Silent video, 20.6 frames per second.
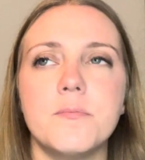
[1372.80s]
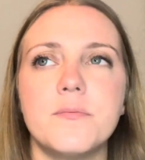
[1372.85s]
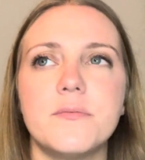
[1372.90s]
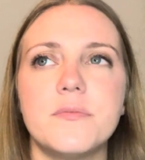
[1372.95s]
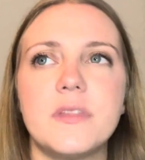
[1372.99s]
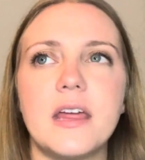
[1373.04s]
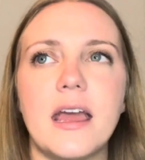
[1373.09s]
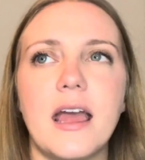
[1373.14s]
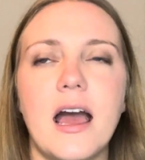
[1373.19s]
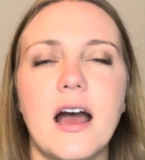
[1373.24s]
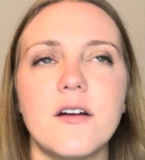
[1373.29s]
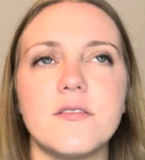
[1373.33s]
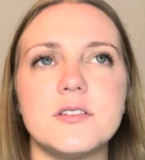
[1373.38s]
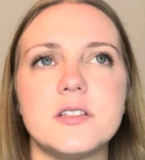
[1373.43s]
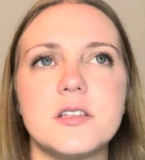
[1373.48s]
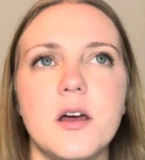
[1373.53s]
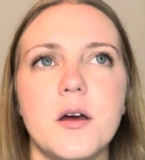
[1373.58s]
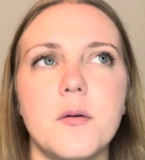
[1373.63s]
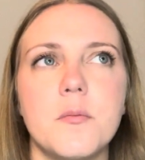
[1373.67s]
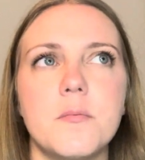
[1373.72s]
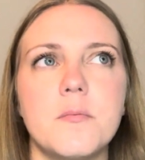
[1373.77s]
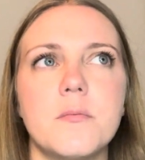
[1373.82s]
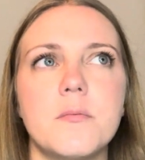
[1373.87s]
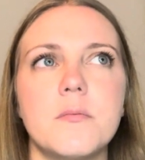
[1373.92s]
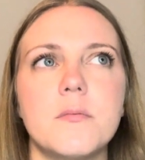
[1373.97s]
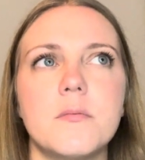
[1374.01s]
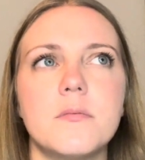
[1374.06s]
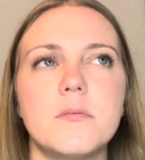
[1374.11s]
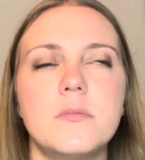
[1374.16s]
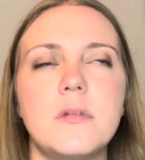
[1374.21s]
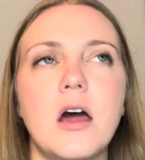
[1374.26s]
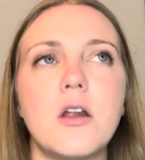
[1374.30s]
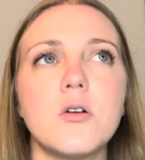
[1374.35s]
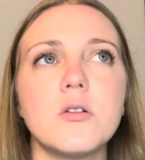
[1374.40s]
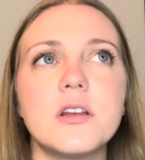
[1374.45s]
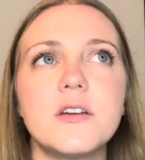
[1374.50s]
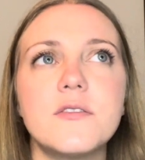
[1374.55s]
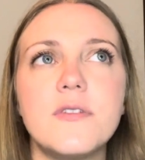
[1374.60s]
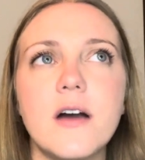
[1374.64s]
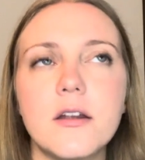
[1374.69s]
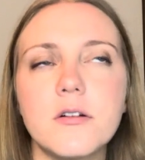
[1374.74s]
They have some not
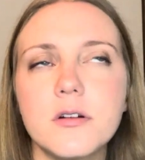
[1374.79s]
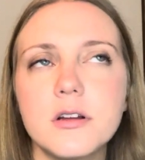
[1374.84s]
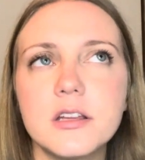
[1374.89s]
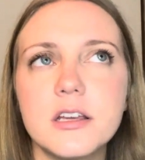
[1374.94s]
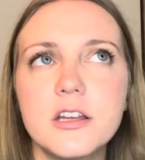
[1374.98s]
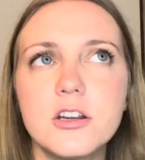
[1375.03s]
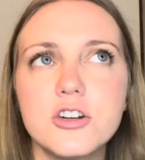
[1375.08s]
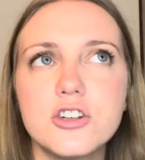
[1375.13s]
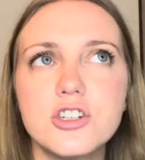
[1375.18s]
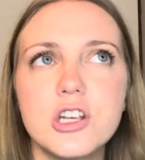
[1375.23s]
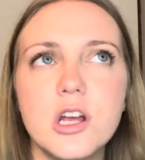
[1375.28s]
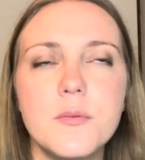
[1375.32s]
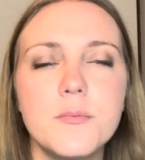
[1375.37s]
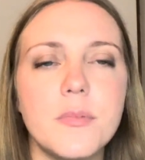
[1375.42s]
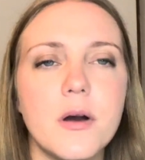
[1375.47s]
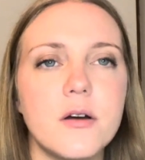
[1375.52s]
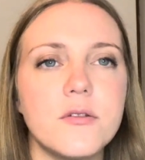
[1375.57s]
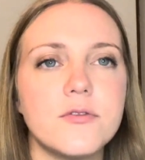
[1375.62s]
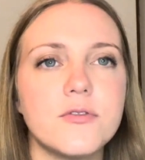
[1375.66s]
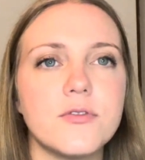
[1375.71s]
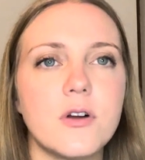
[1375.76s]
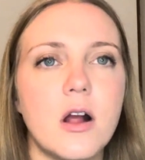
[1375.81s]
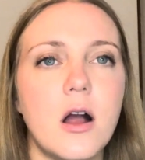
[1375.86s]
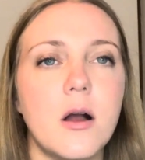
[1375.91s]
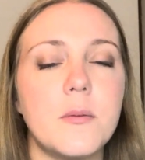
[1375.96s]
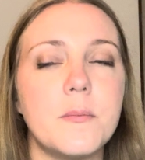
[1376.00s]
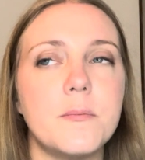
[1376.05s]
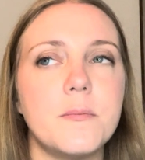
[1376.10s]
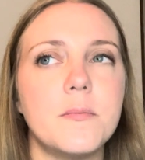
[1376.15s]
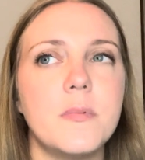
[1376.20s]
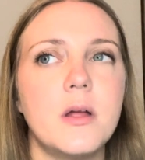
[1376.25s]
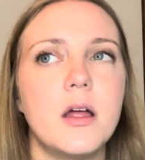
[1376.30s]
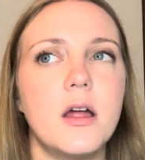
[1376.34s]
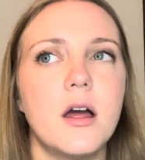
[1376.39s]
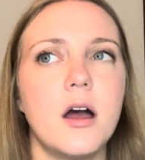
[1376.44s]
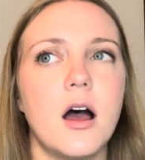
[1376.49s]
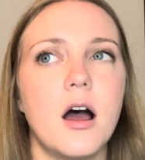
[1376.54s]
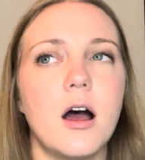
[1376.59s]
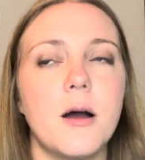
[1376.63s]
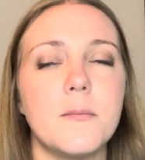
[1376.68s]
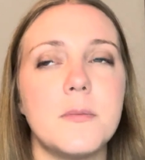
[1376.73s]
only veteran leadership, but from
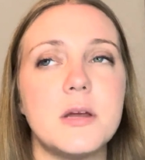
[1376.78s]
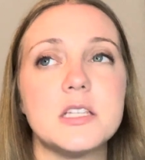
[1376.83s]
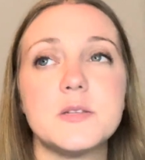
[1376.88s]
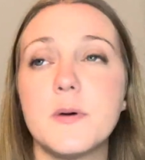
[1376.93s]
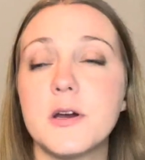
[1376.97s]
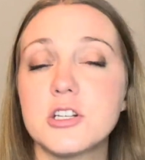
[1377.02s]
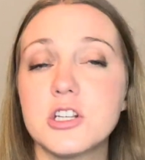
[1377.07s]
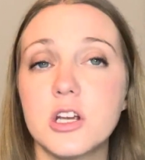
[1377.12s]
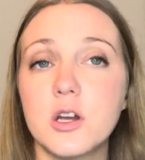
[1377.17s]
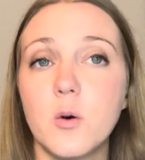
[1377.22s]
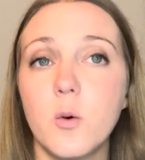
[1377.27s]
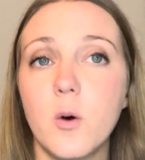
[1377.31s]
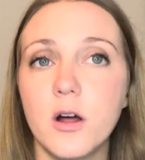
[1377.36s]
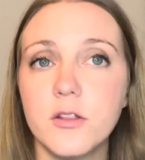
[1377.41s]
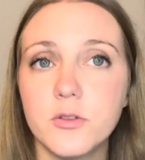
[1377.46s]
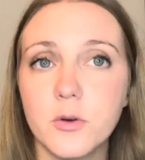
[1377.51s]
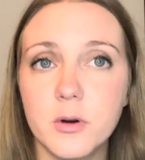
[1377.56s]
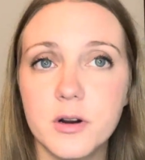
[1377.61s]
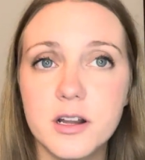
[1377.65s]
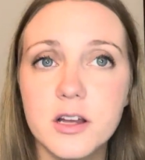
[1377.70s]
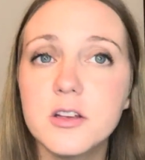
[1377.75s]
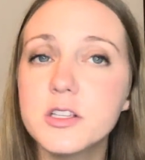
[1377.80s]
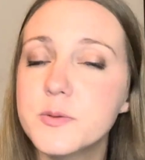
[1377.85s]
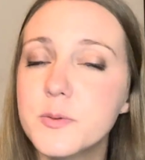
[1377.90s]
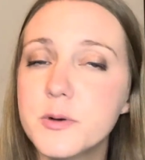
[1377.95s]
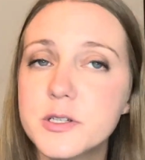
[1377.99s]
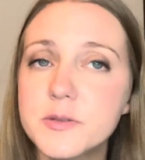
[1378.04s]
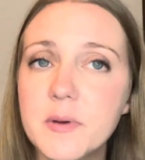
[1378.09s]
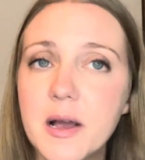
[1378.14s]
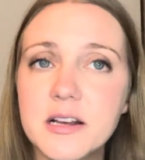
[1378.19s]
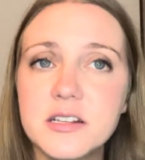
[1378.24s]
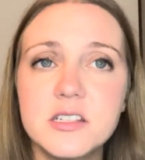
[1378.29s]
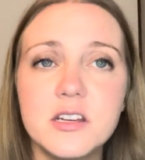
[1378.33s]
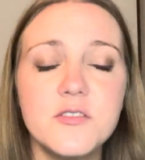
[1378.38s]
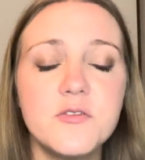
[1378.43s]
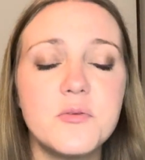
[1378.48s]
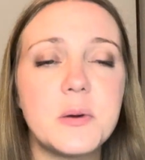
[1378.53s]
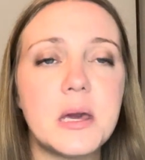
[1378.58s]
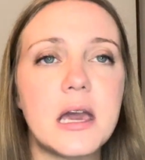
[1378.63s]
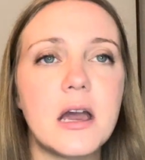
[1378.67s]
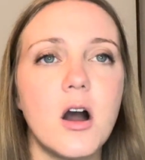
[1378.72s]
especially Juan Thornhill's
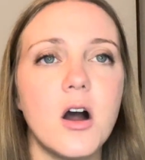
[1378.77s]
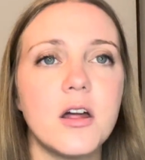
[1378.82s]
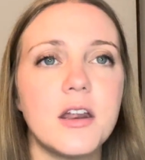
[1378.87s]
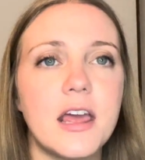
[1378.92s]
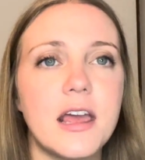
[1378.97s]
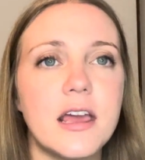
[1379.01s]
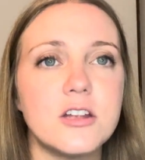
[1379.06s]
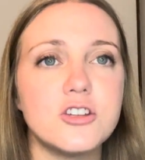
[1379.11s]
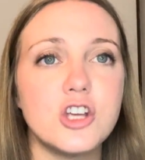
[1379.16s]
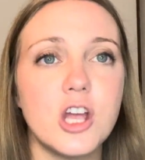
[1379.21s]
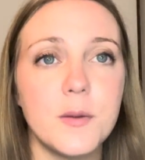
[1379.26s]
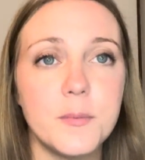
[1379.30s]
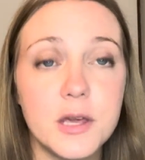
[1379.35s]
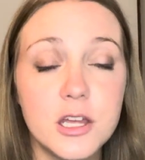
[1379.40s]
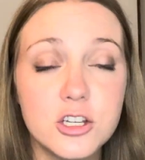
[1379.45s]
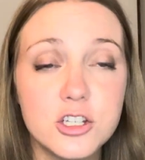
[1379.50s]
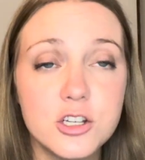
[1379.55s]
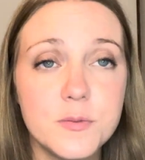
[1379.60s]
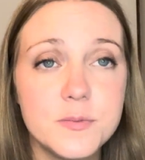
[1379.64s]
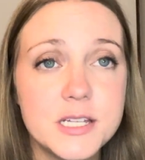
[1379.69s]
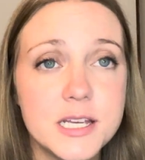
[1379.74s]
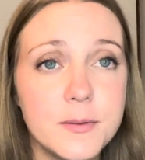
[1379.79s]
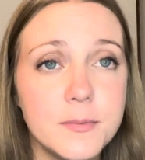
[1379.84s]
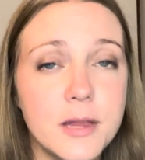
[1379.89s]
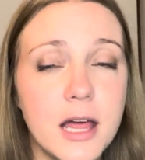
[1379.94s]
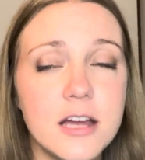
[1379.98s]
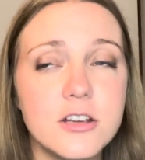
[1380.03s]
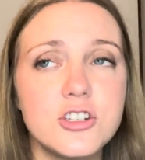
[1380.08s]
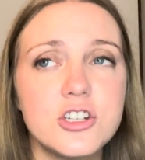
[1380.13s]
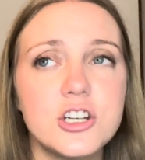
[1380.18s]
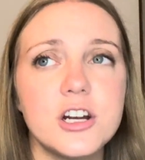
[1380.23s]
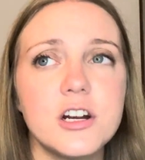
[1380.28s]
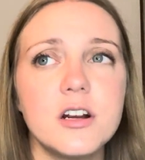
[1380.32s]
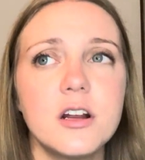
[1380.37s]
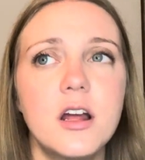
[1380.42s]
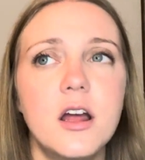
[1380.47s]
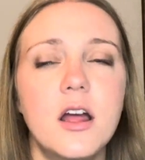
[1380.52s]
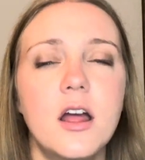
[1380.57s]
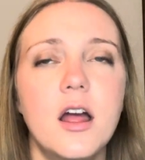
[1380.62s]
perspective, being on a championship team last year,